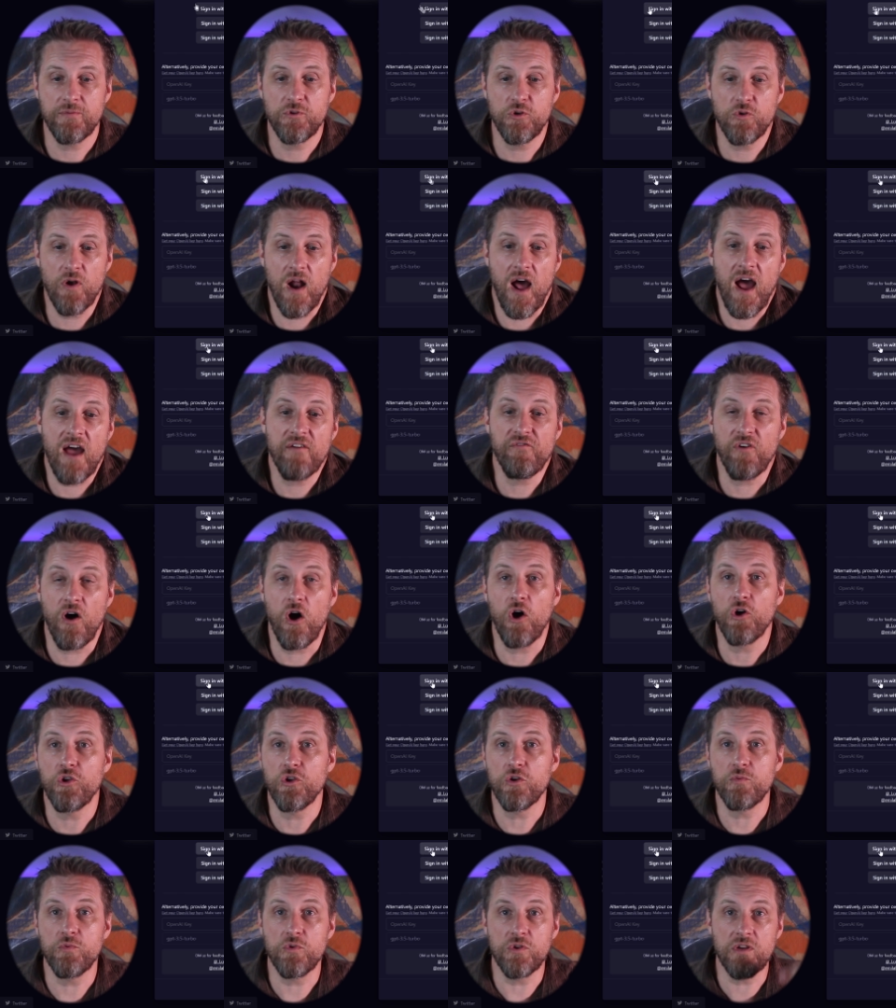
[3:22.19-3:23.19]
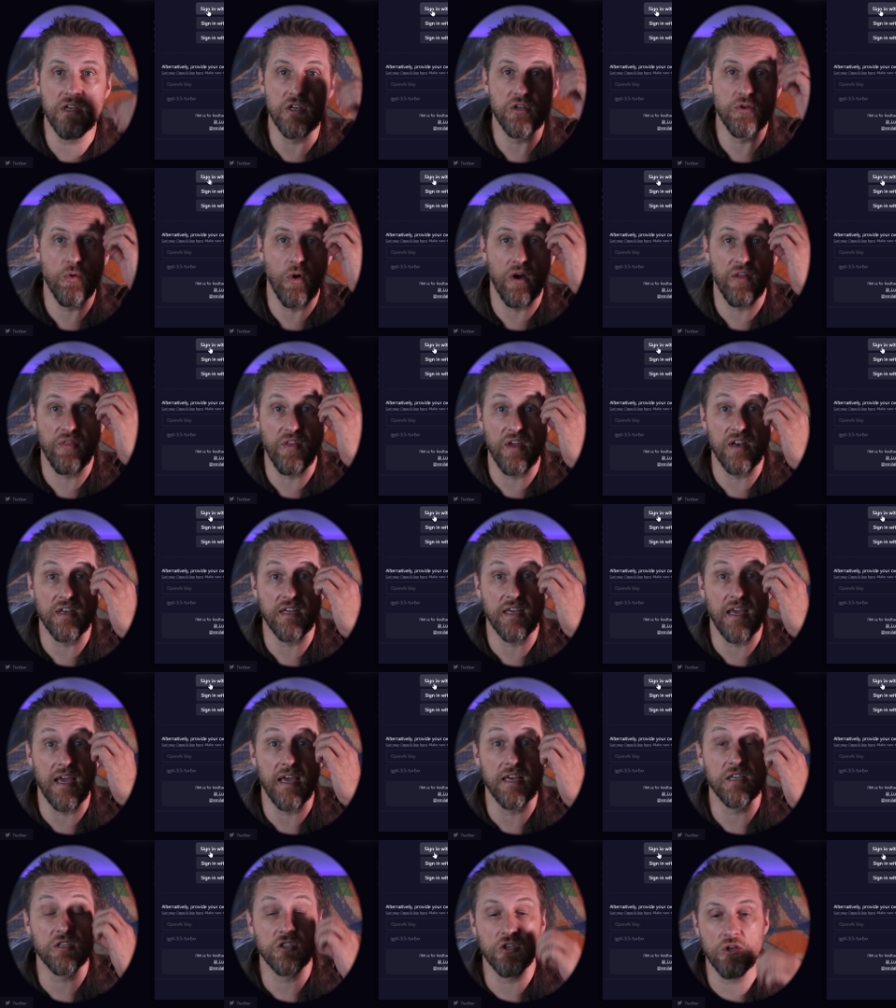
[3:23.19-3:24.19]
due to high volume, you need to
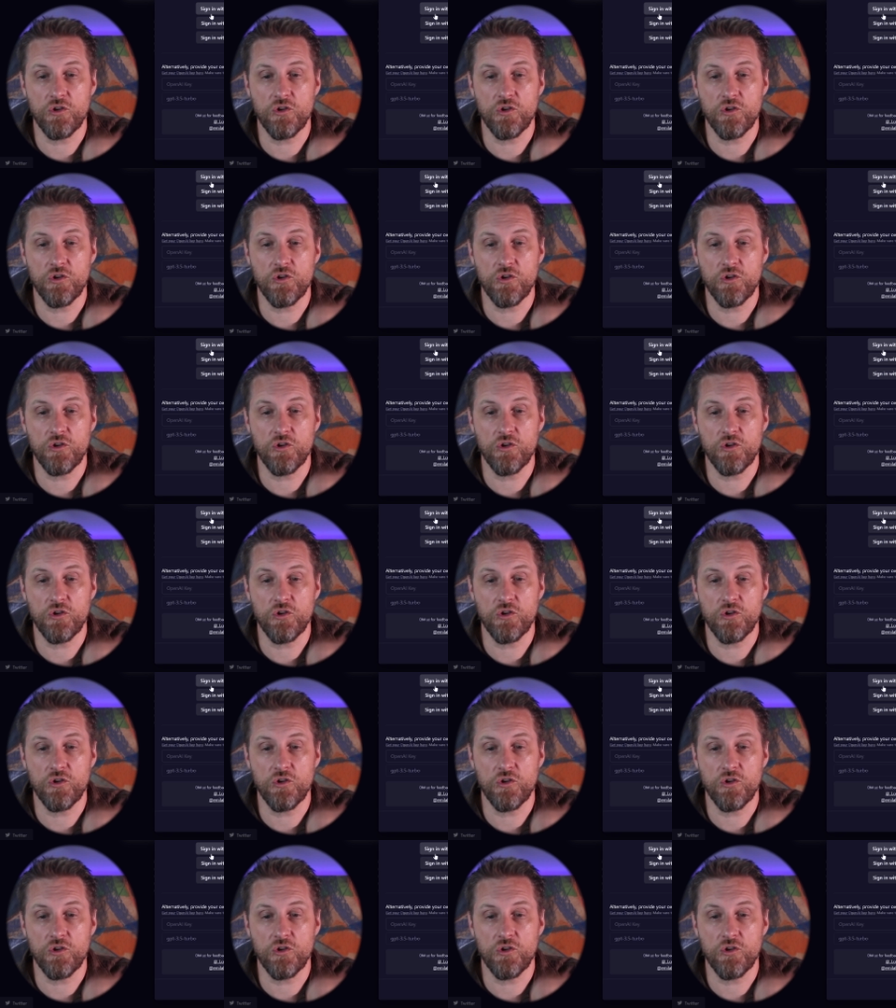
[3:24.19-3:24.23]
authenticate.